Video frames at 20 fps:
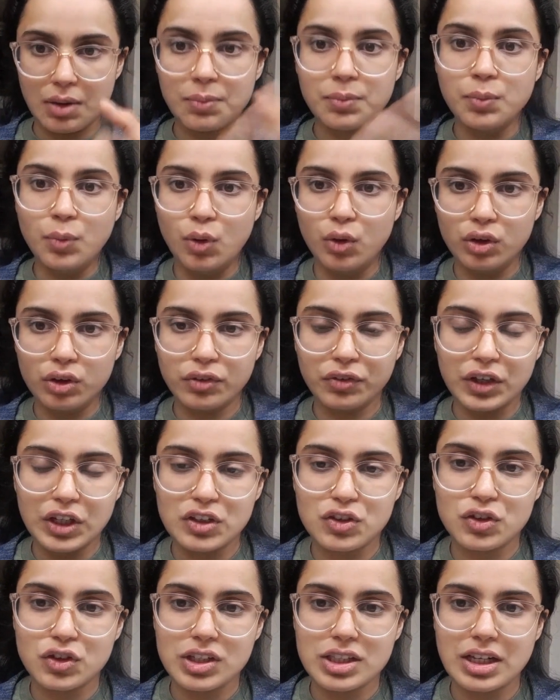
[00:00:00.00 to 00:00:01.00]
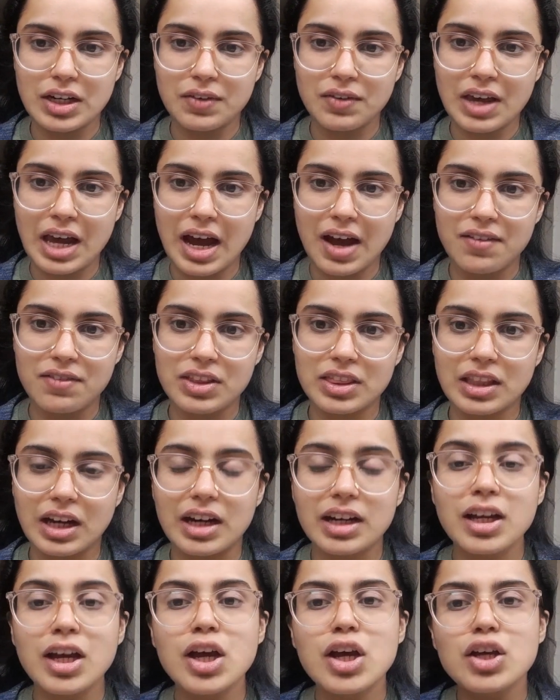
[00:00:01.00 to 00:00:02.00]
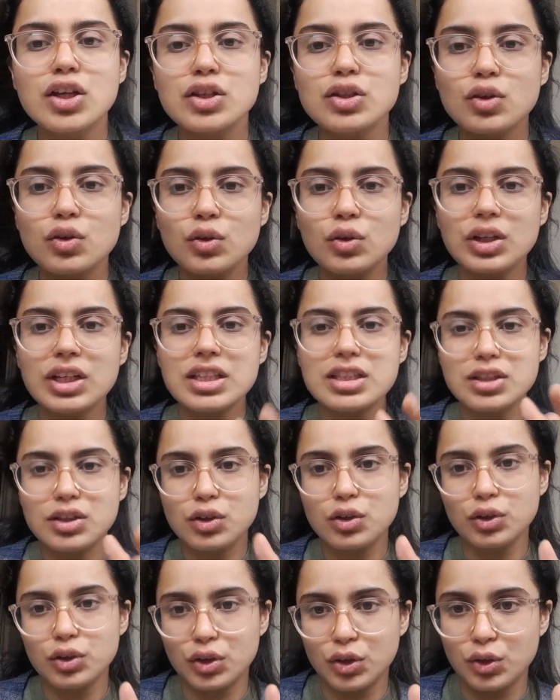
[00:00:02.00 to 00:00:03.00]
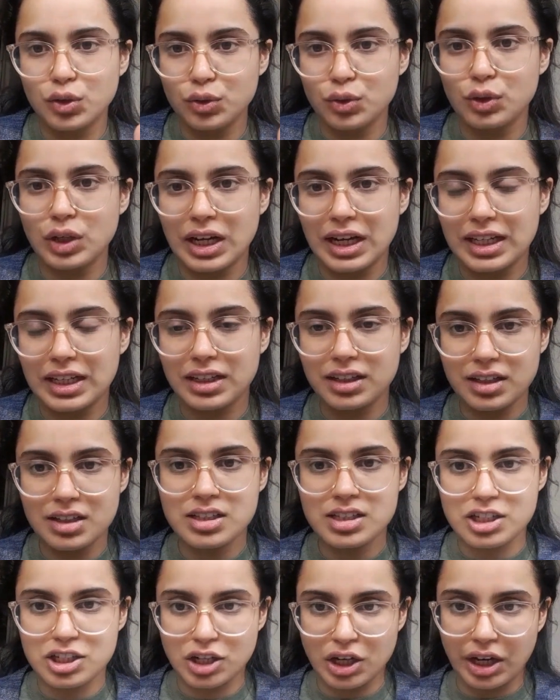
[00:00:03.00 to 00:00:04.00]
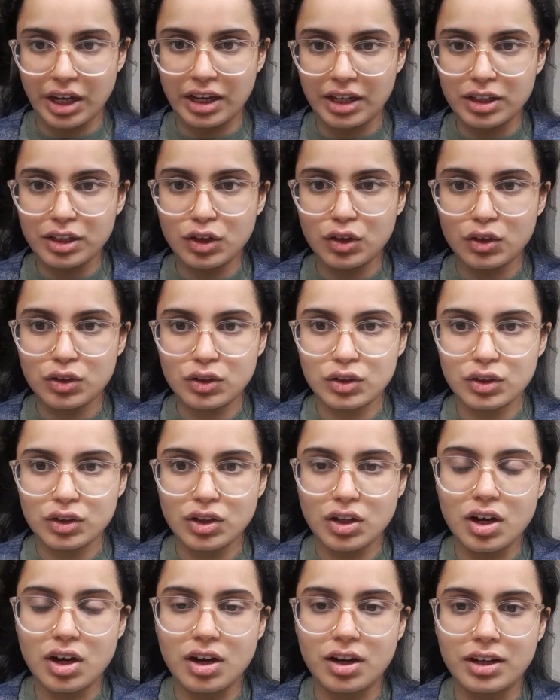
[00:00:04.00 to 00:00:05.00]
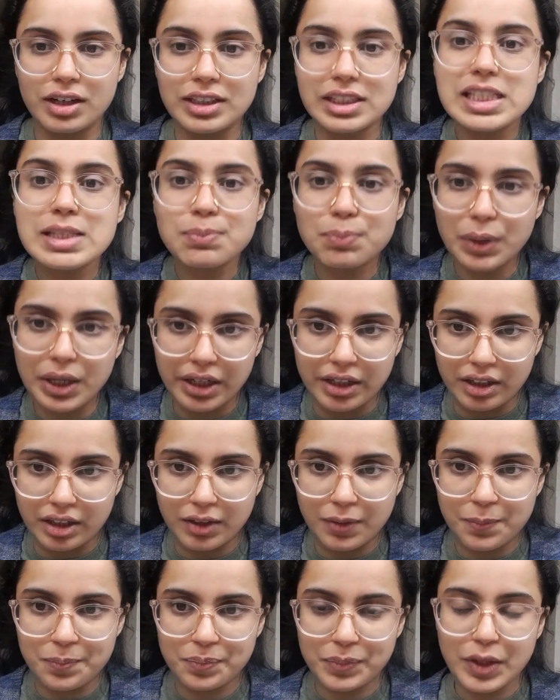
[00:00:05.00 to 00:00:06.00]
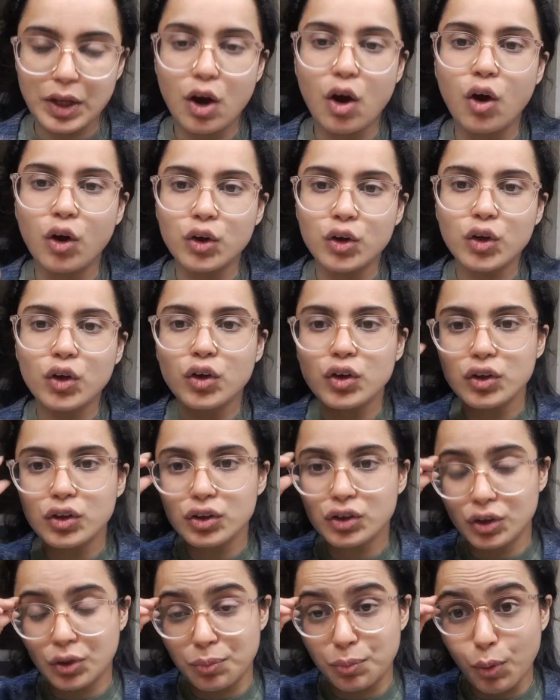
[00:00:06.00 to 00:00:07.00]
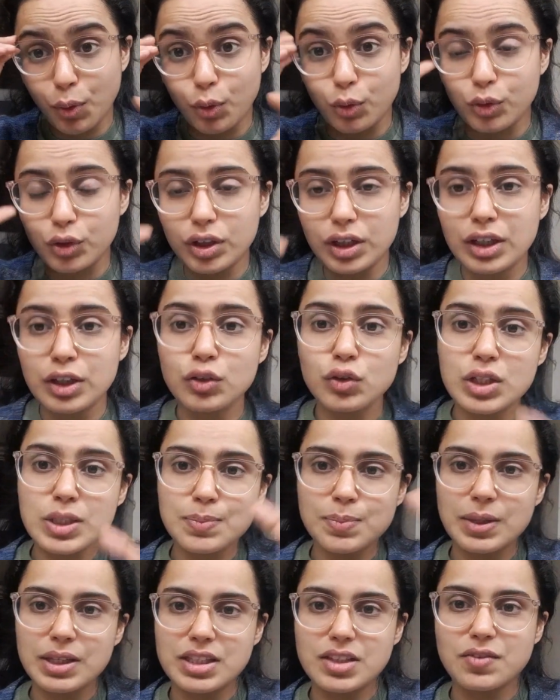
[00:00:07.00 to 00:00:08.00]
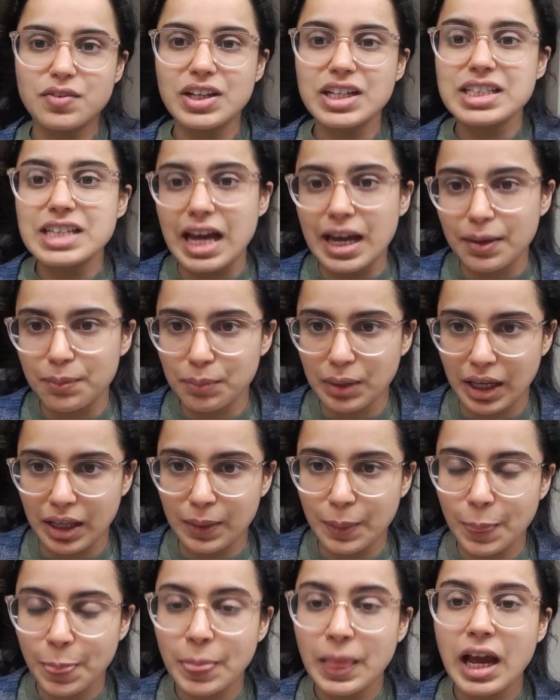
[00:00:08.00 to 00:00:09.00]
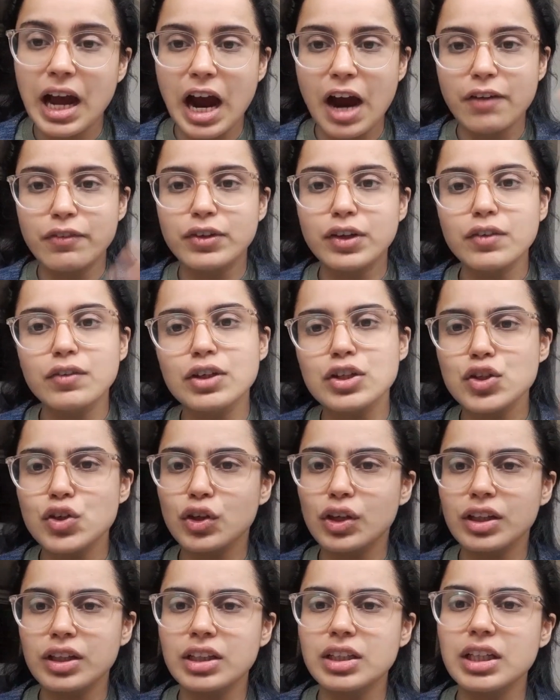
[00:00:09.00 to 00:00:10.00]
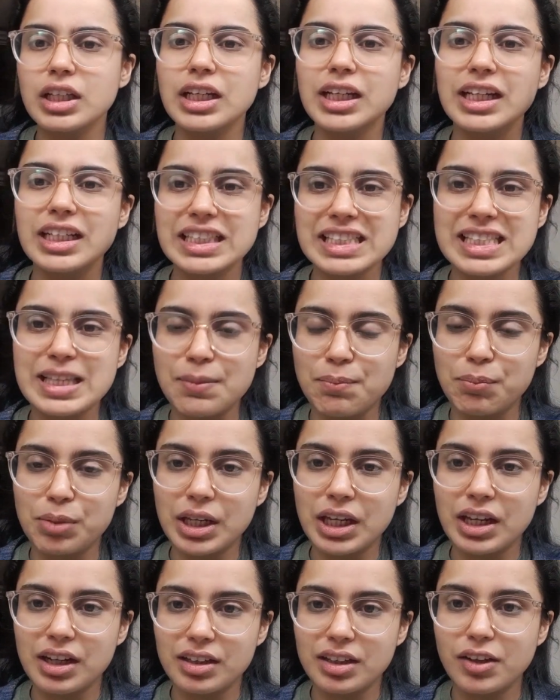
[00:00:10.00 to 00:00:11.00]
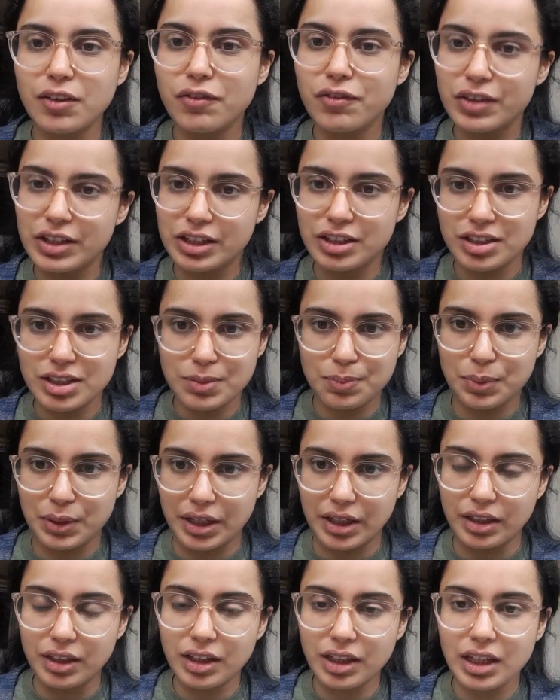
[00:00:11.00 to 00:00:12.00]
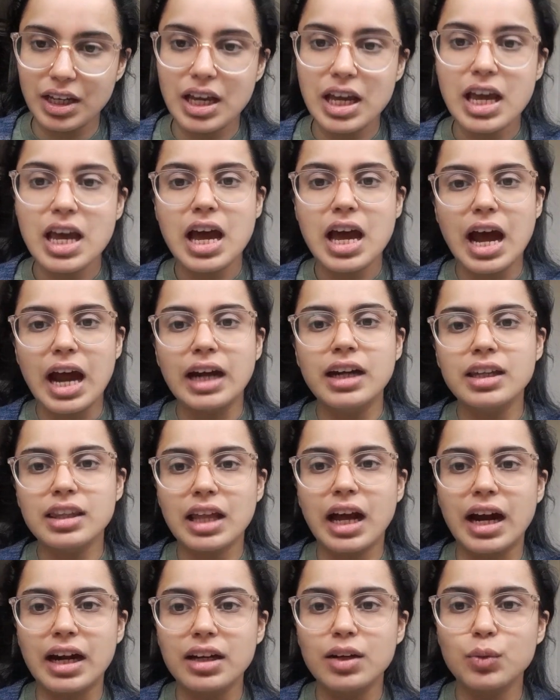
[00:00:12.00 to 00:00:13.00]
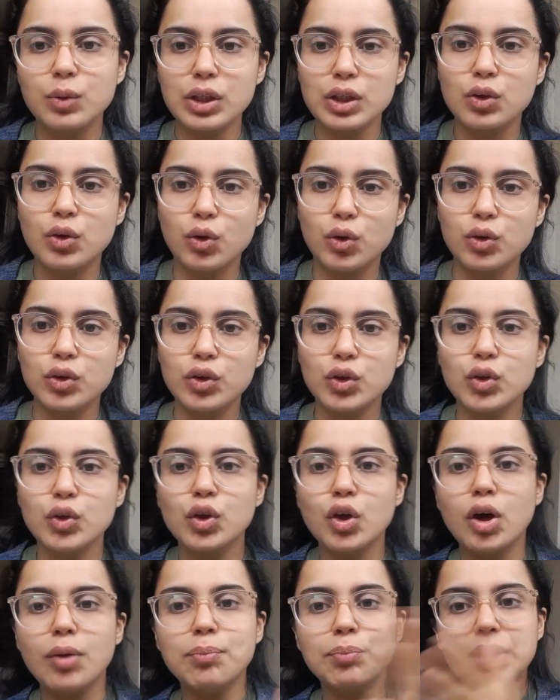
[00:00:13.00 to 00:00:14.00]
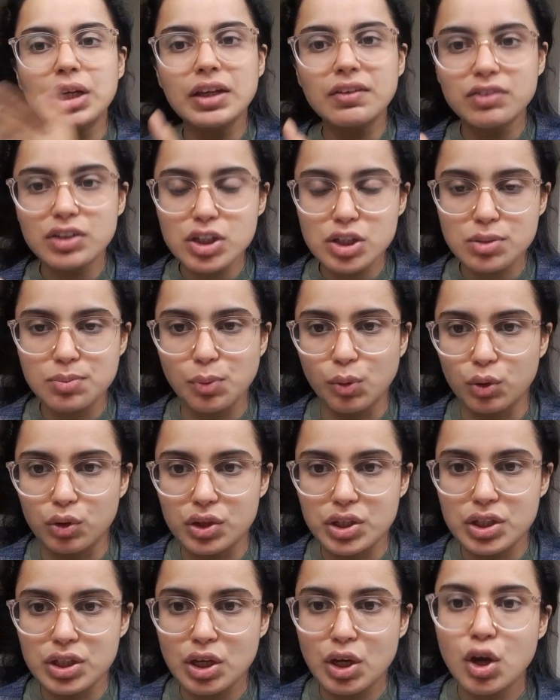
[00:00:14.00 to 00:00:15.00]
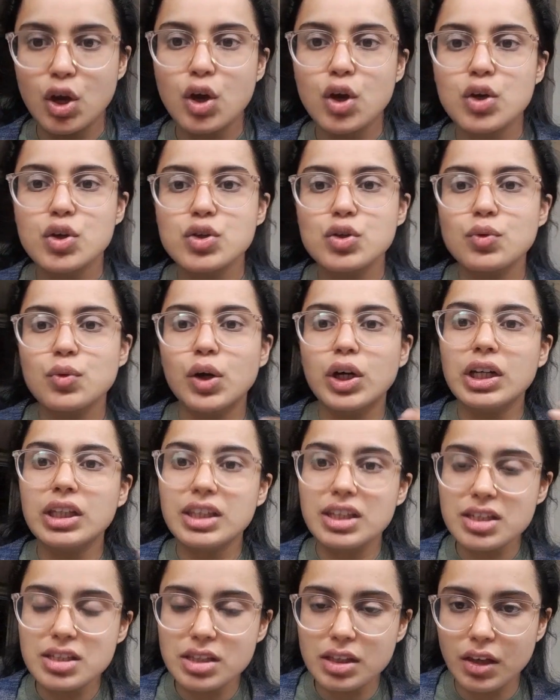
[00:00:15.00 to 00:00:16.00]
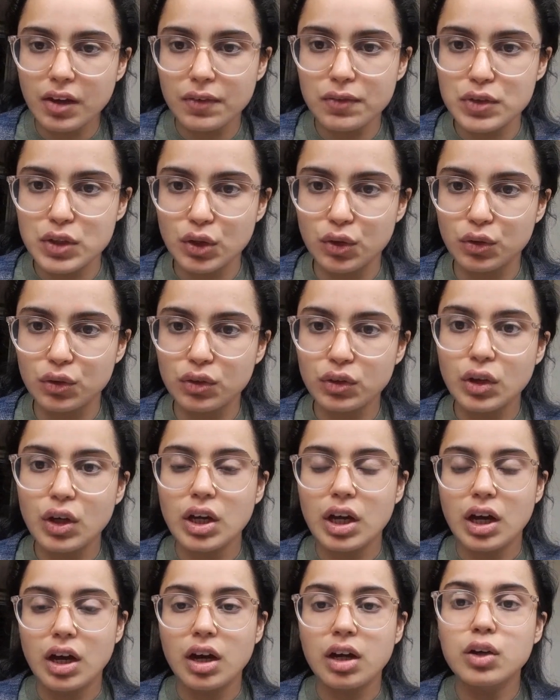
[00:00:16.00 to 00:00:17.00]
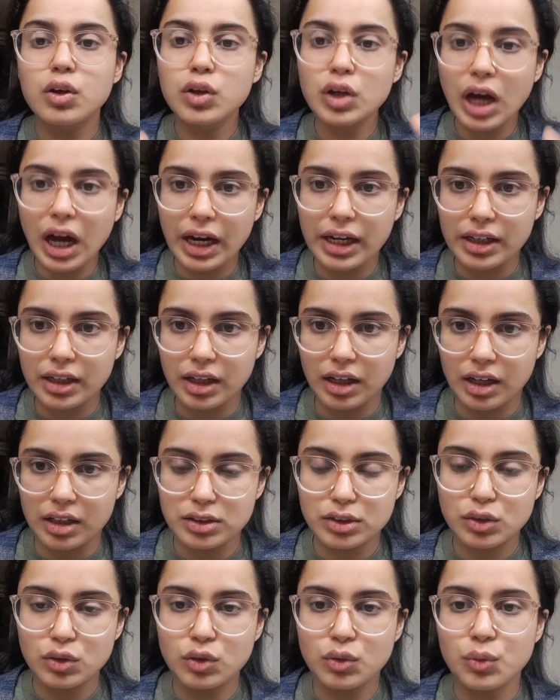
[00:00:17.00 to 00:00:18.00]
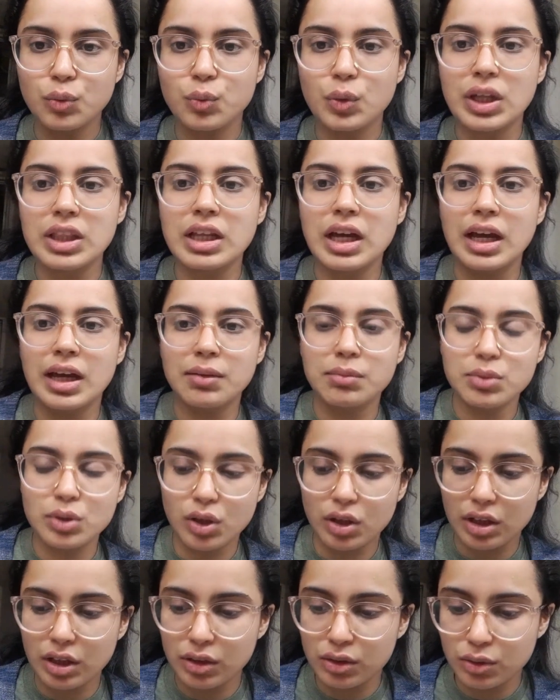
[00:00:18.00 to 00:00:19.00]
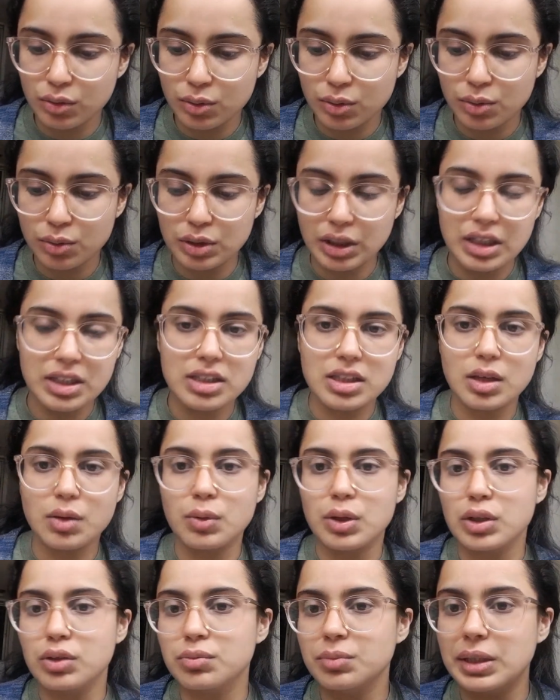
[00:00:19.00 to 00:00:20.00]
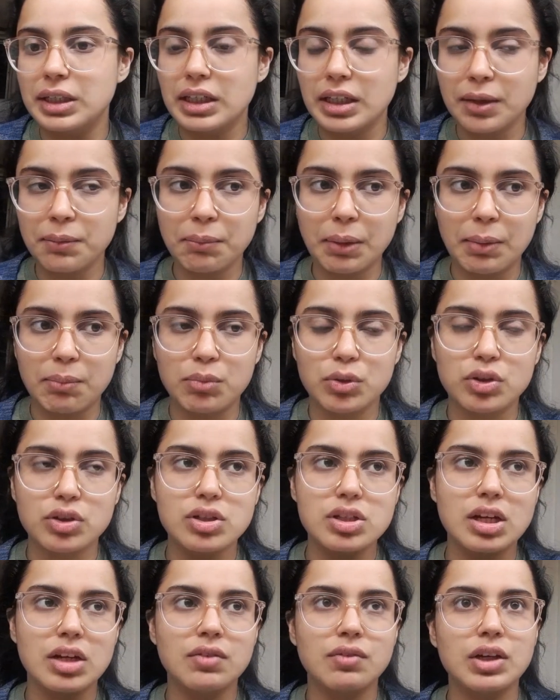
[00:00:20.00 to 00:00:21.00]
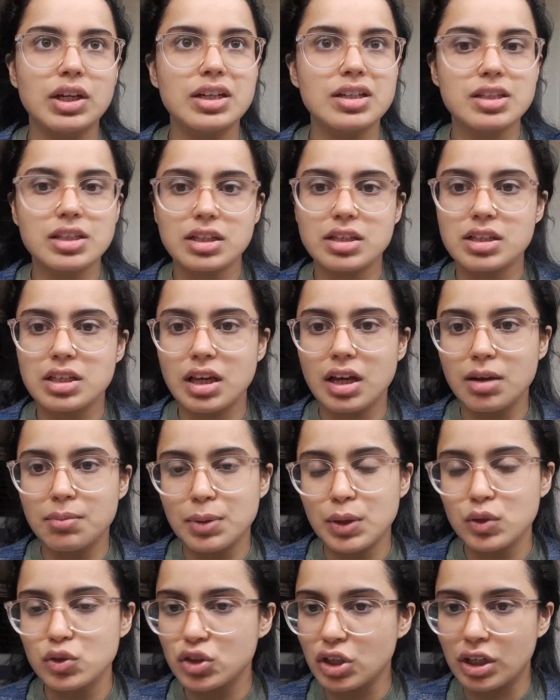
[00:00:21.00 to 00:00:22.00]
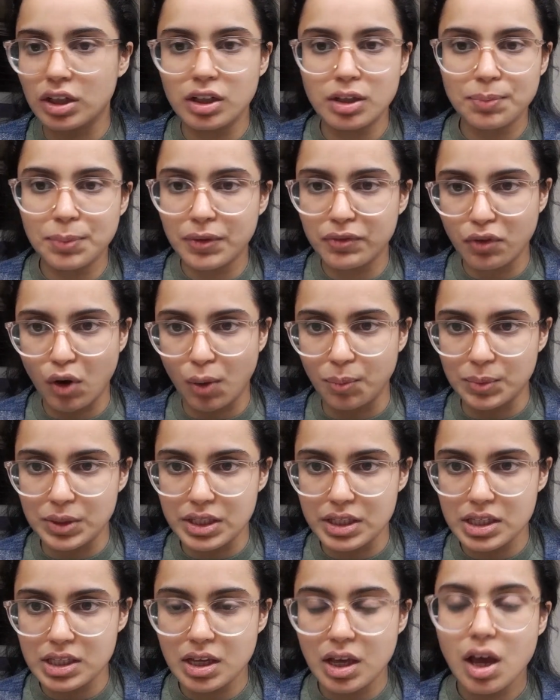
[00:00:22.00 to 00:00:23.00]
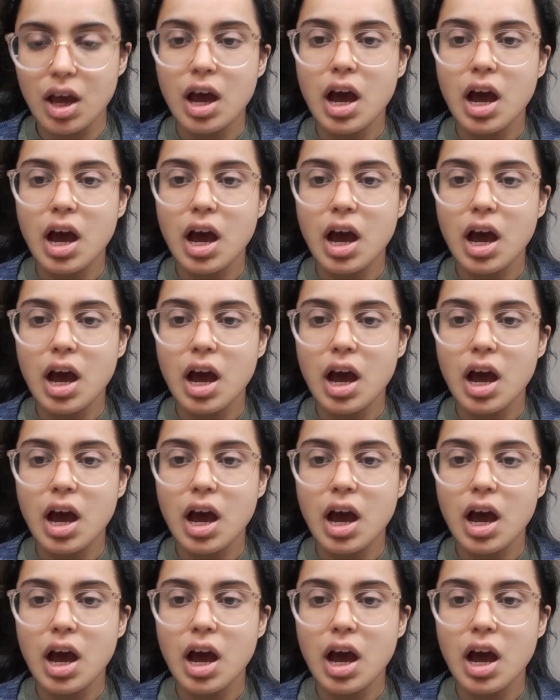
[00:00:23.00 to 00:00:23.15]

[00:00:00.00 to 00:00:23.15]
more features that we have in that. So it's good to like constrain your sprint or your board into a specific timeline, after which you can simply hit finish sprint, and that will go to your previous boards. So what this gives you a good idea. So when I am talking to, let's say, one of my team members and we are discussing about general performance,